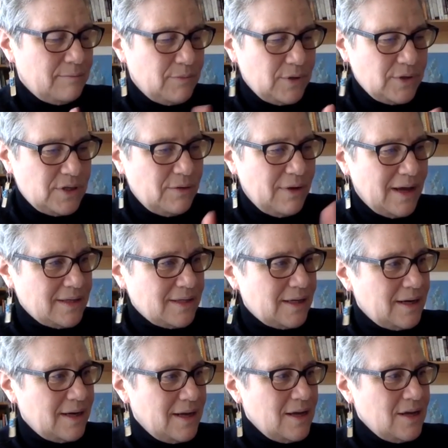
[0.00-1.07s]
person who has
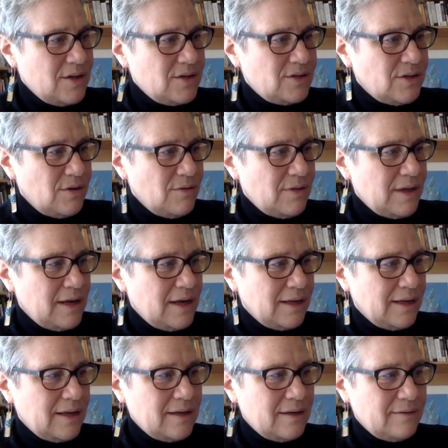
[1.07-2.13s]
it so that it
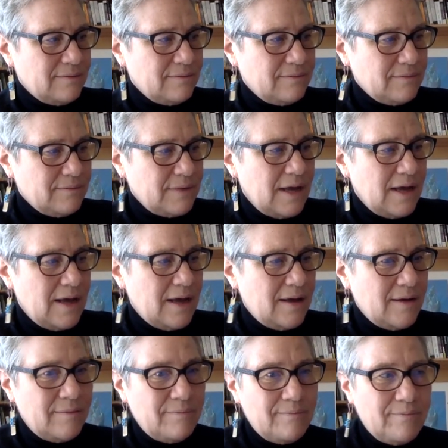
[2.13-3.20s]
can
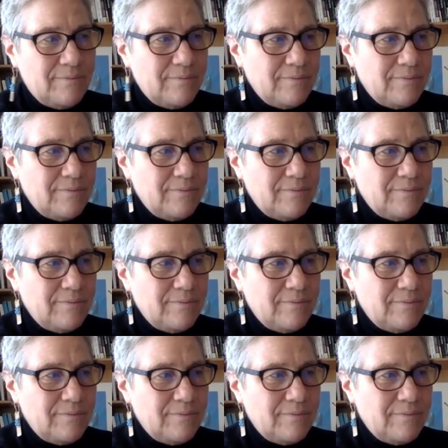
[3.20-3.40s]
um,